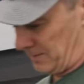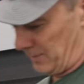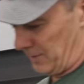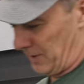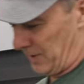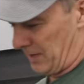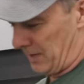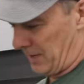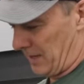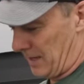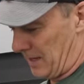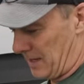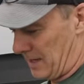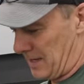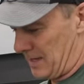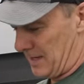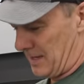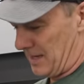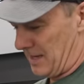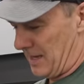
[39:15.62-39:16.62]
I mean,
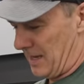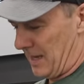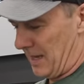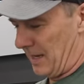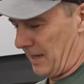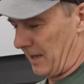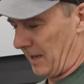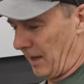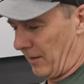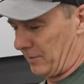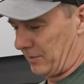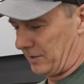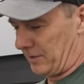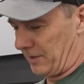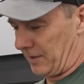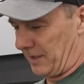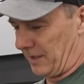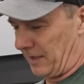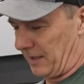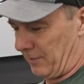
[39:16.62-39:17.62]
pretty nice. I was
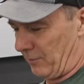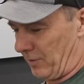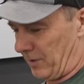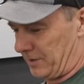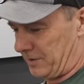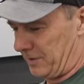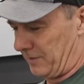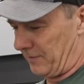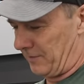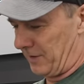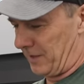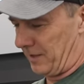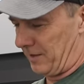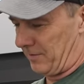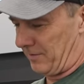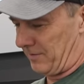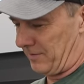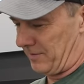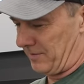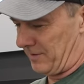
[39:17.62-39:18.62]
watching the
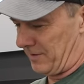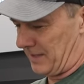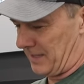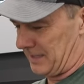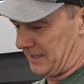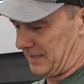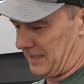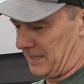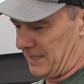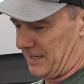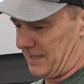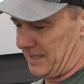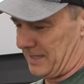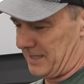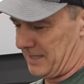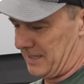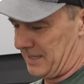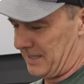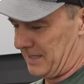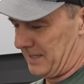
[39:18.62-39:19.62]
video last night
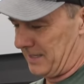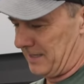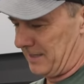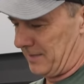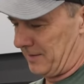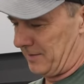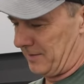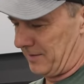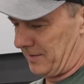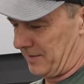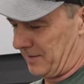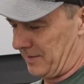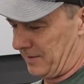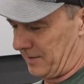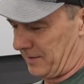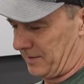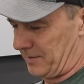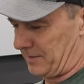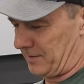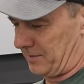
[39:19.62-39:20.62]

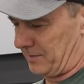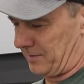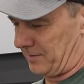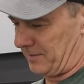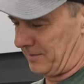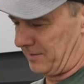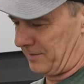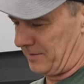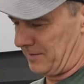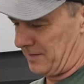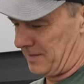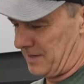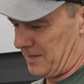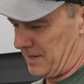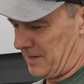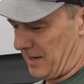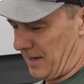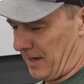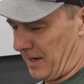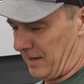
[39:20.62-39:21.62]
because I
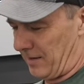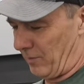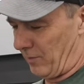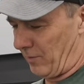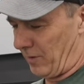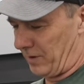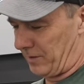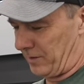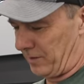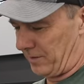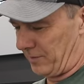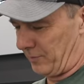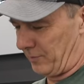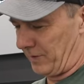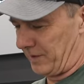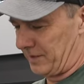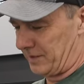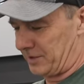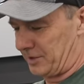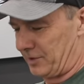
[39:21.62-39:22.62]
had to
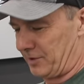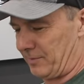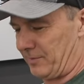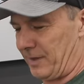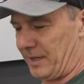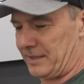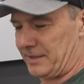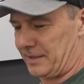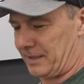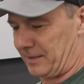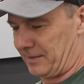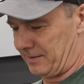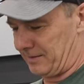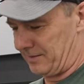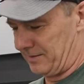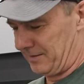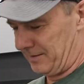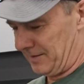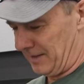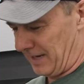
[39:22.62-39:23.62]
witness your amazing
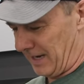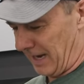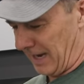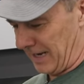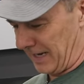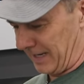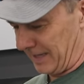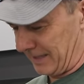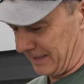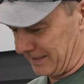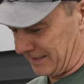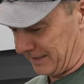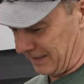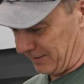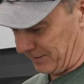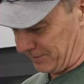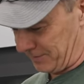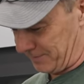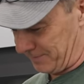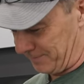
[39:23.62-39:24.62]
editing
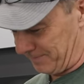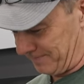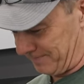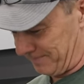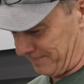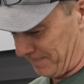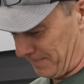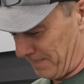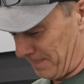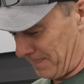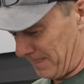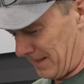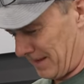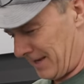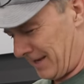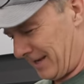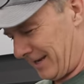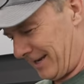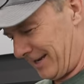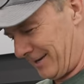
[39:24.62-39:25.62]
skills. Wow, thank
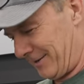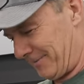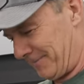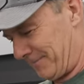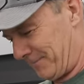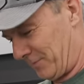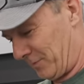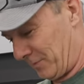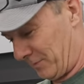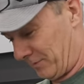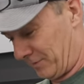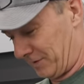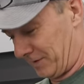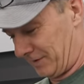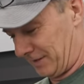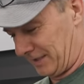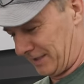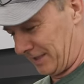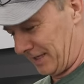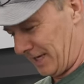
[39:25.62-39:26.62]
you. You know,
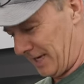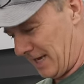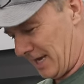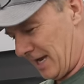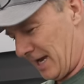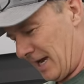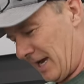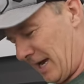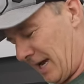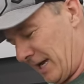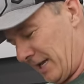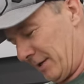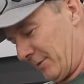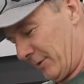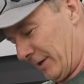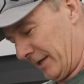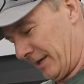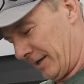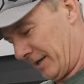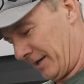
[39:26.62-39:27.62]
seriously.
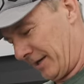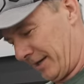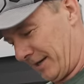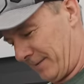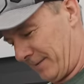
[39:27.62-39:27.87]
Anyway,